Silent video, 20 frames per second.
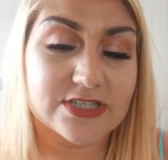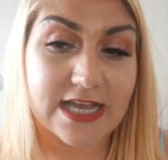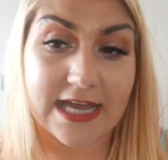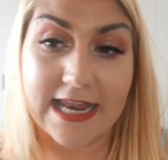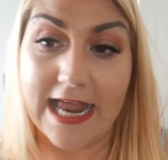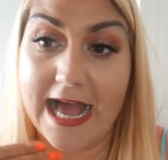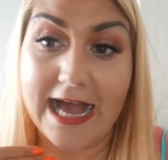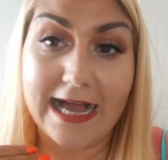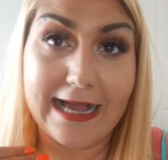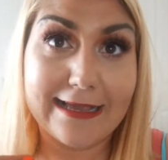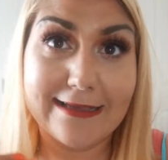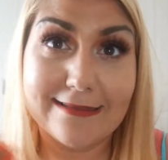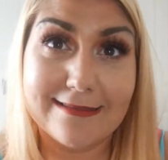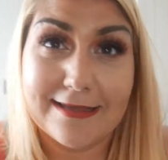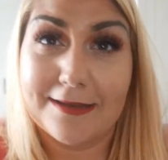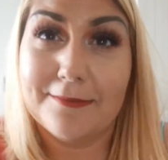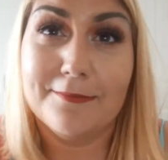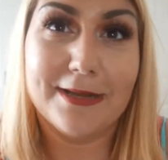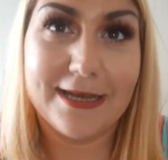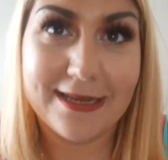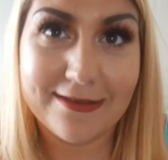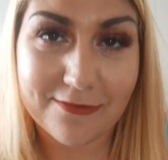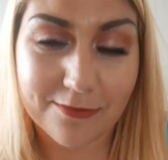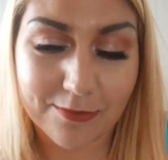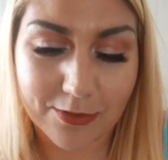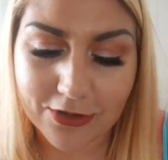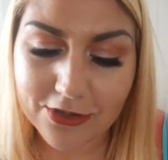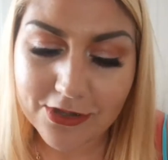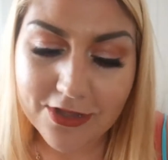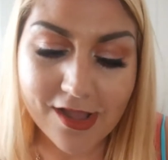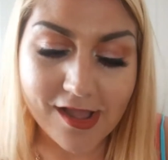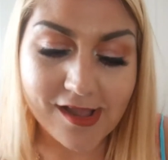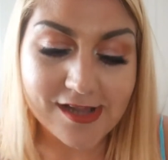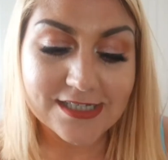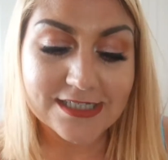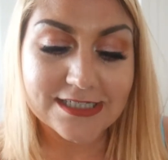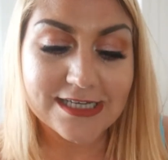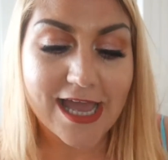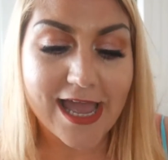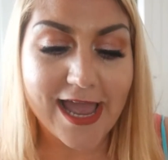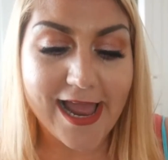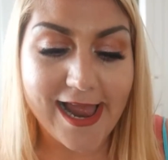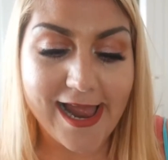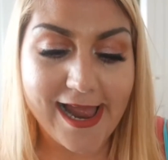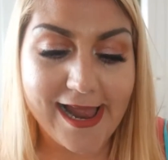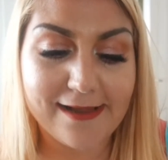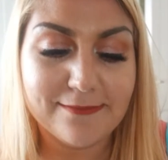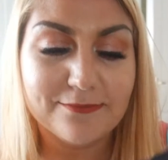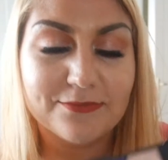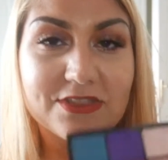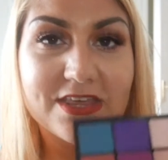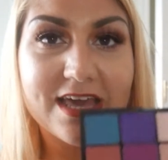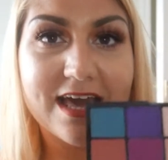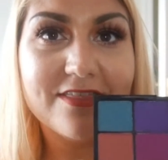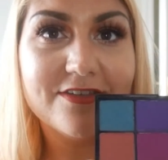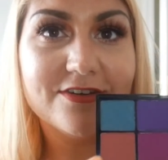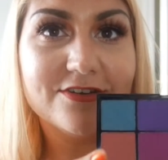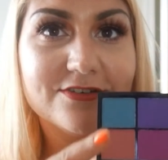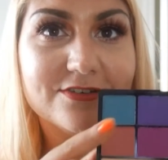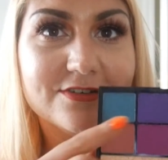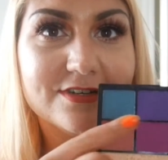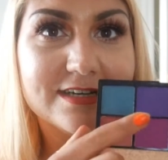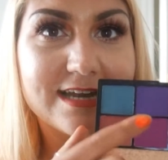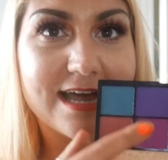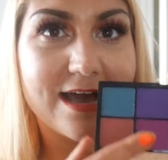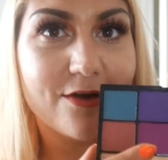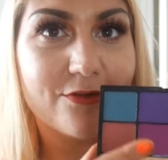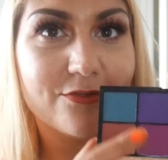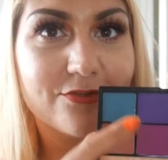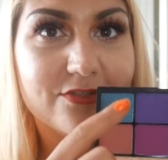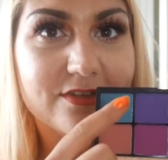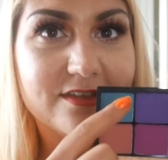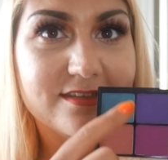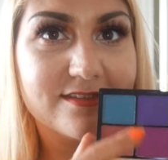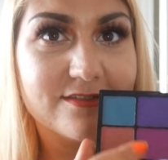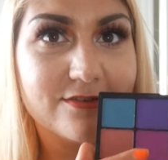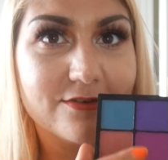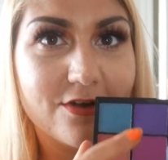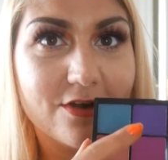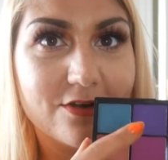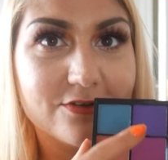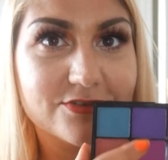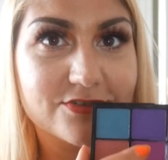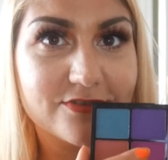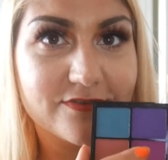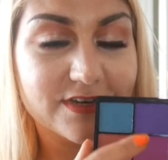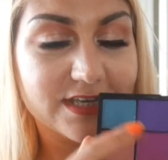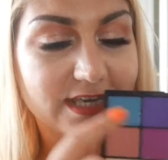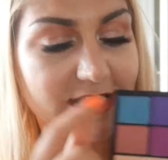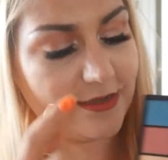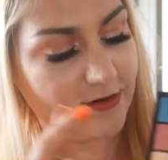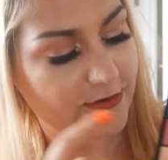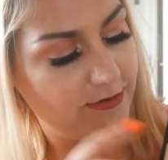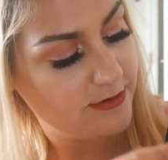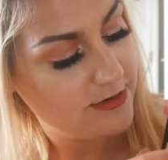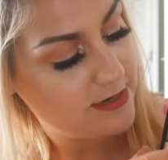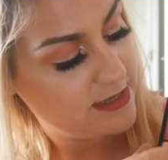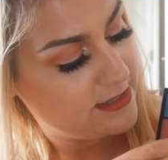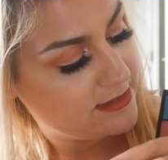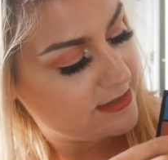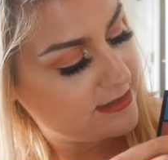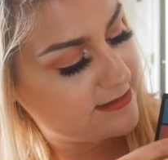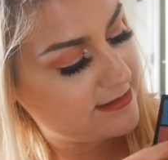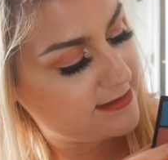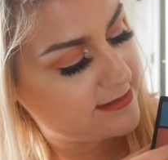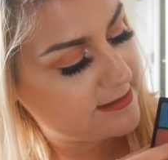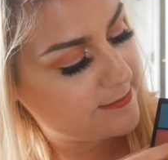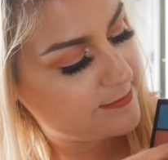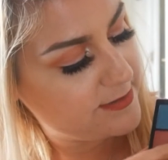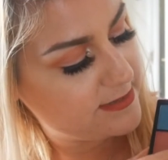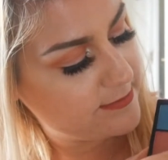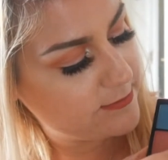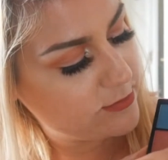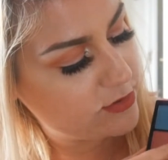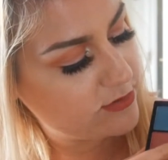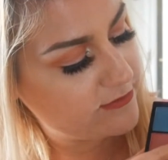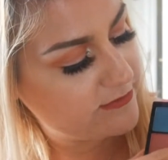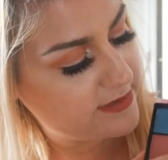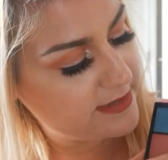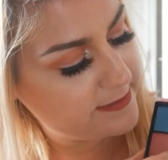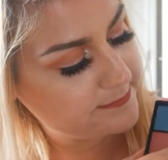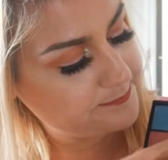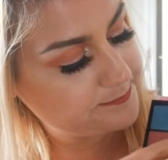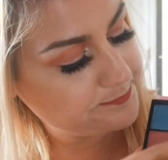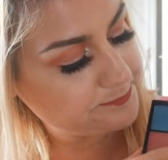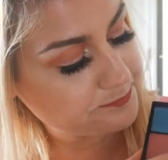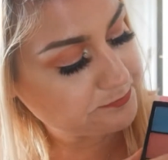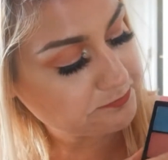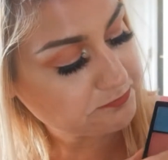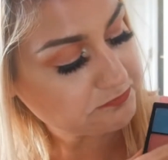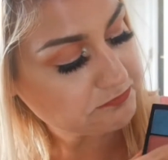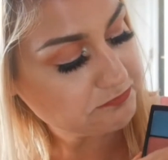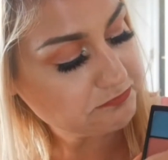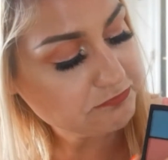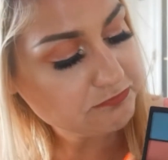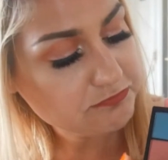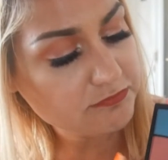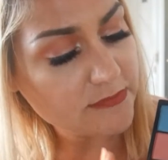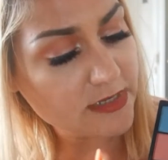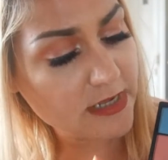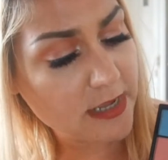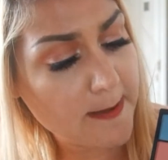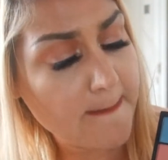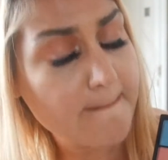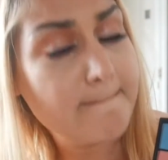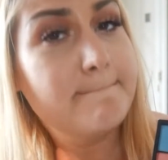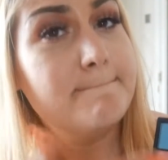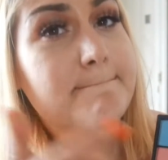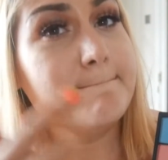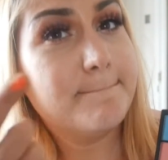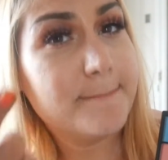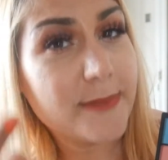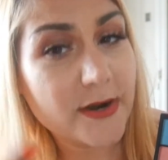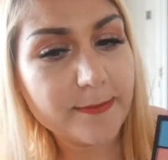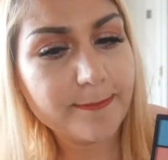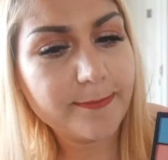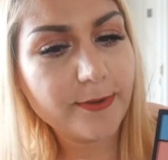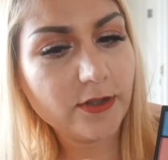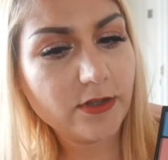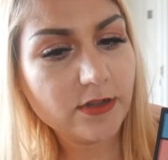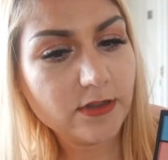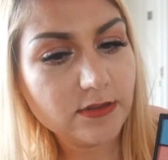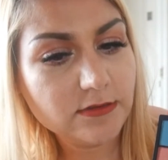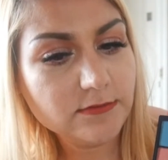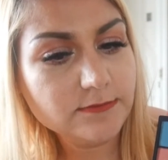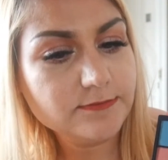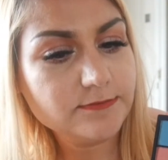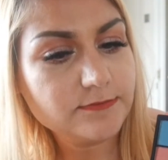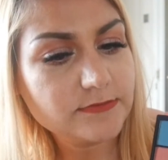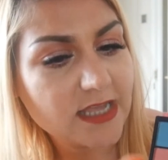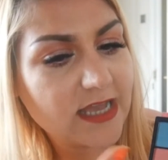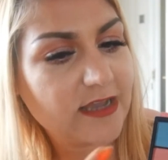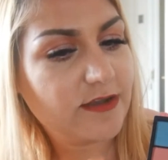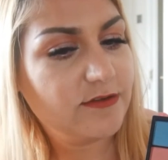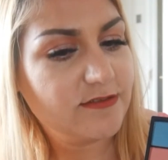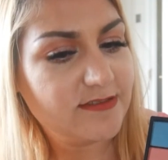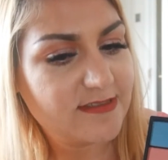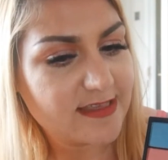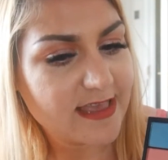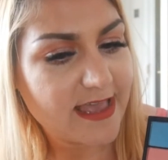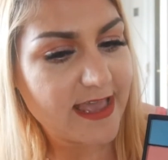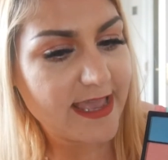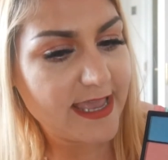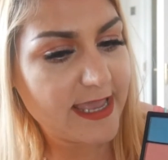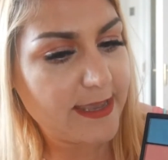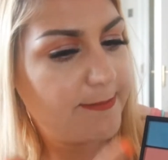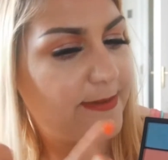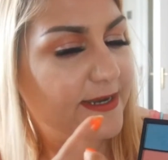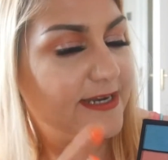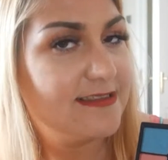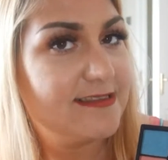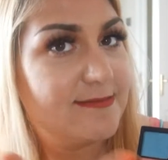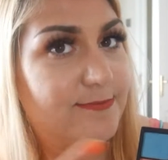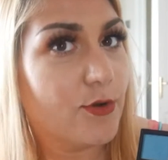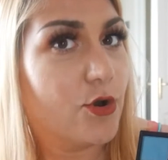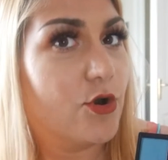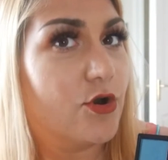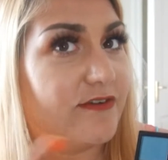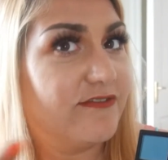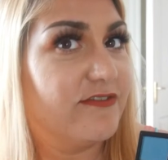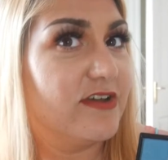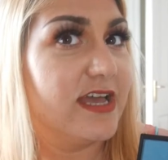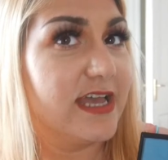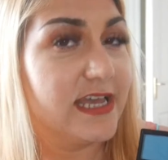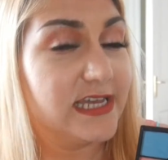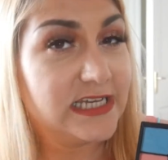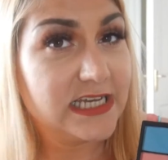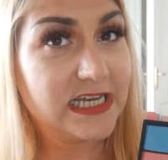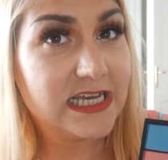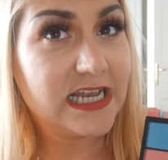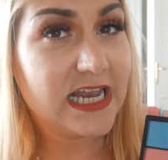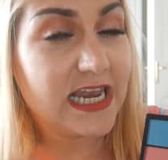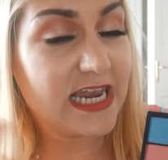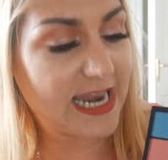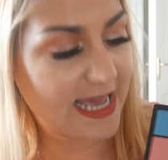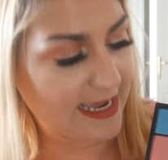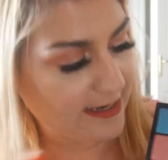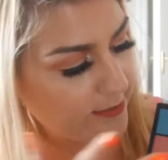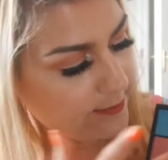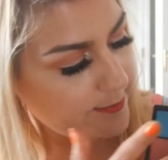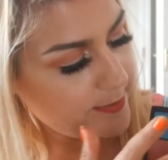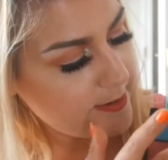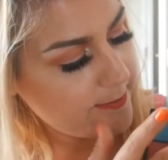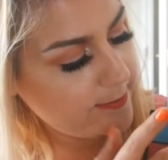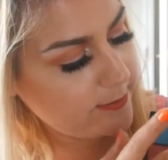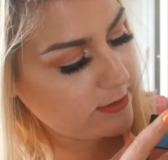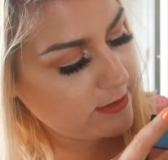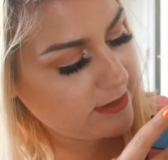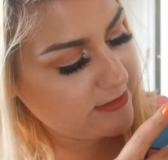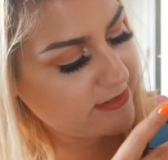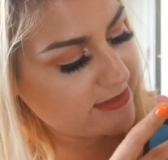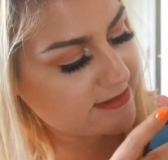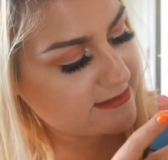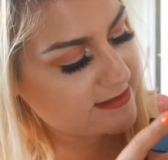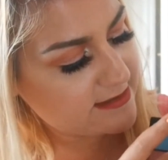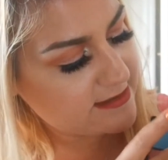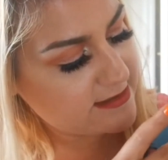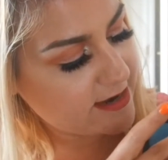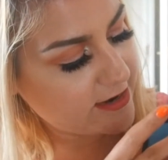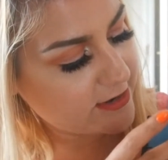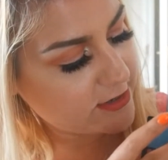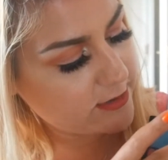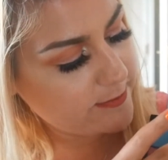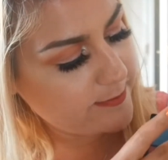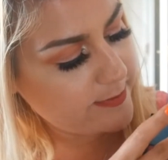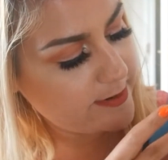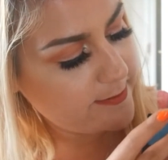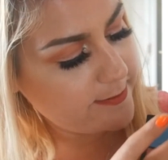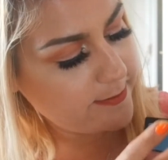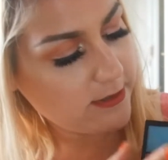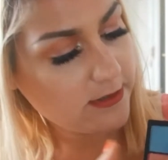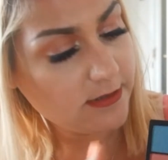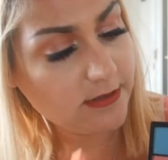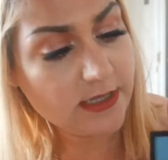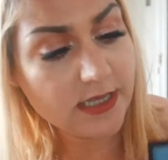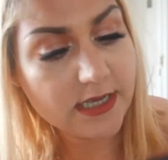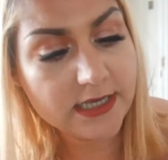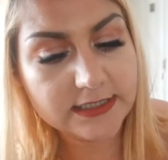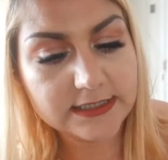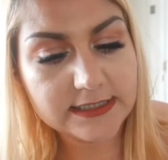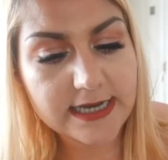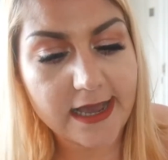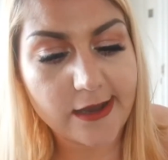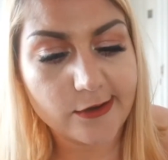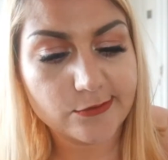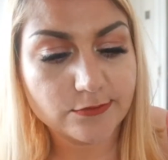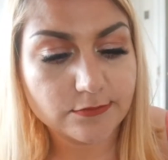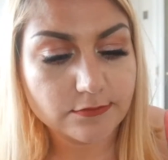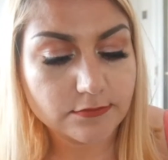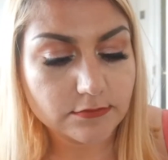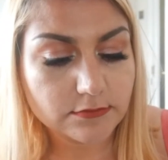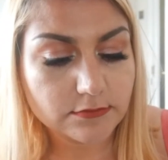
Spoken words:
that it's unbelievable. The other, now, these two colors over here, this is a bit more of a purple, I could say, but it's more of a lighter purple, and that's a darker purple. Now,